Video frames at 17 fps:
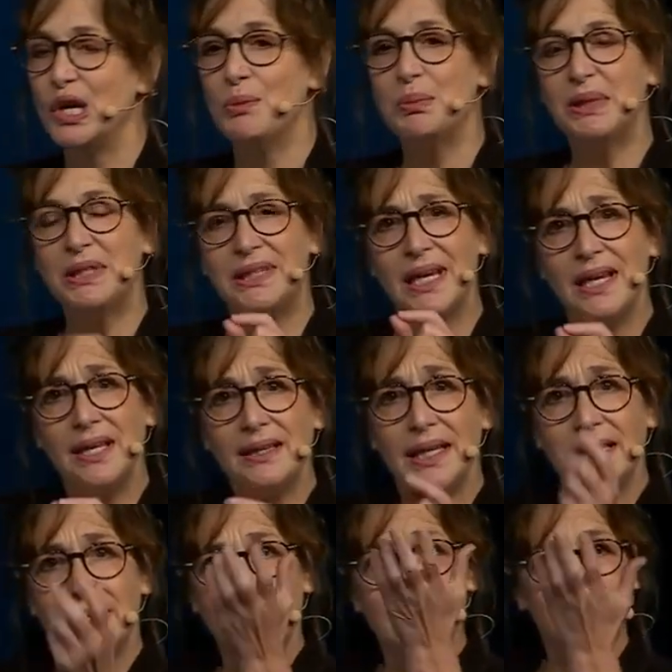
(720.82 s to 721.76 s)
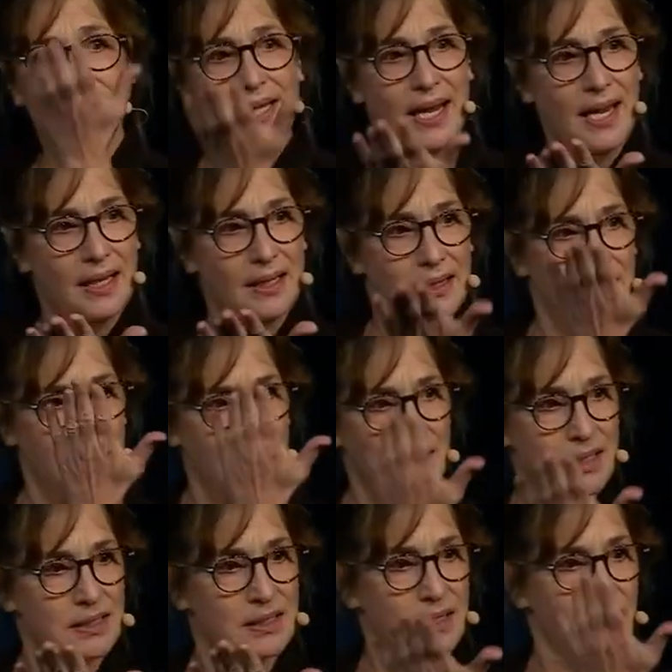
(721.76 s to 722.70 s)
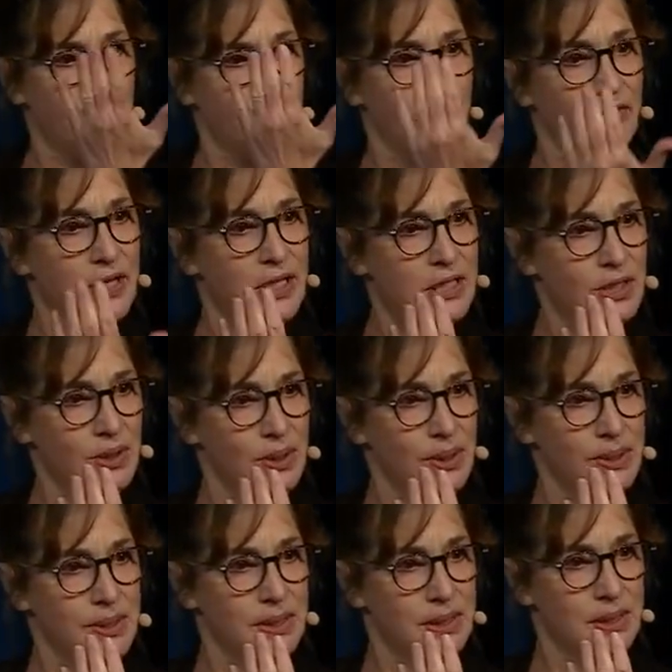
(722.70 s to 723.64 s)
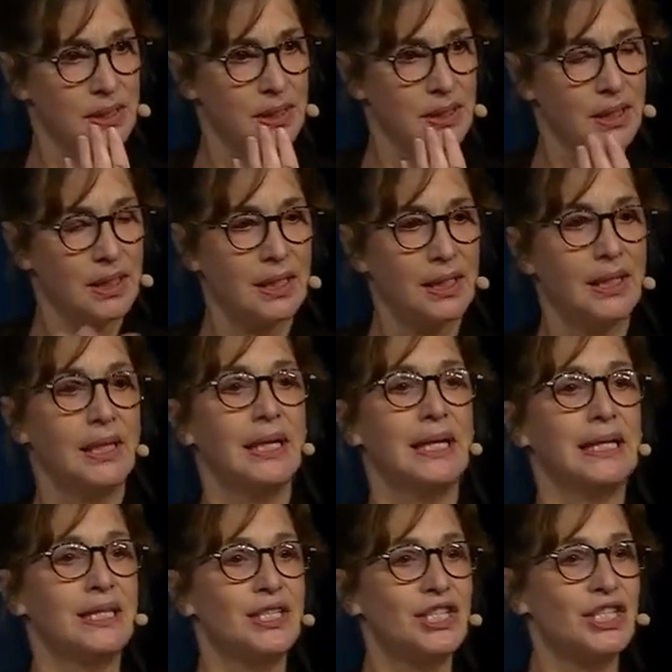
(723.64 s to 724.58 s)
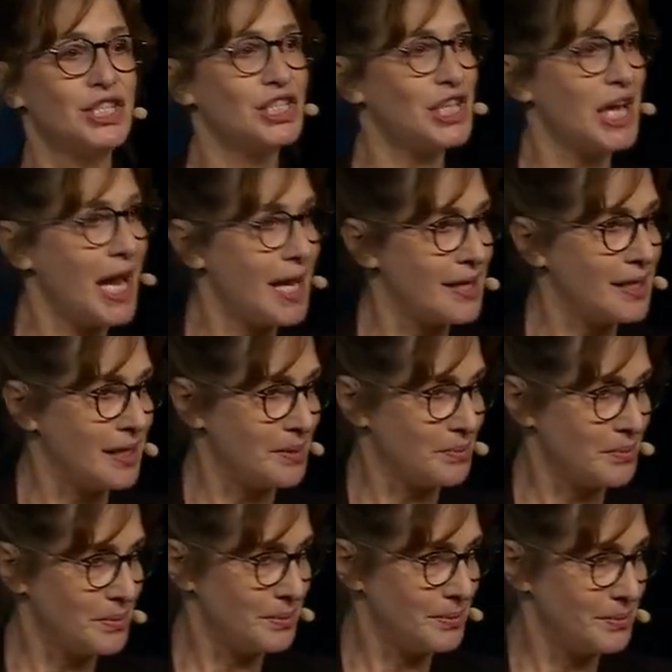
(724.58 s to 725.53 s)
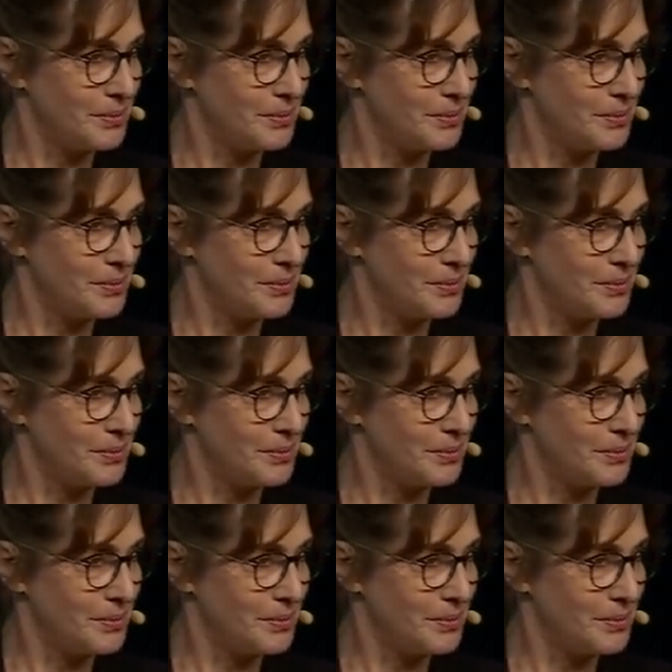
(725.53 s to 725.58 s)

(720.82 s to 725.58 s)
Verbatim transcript: But then they can take these visuals and share them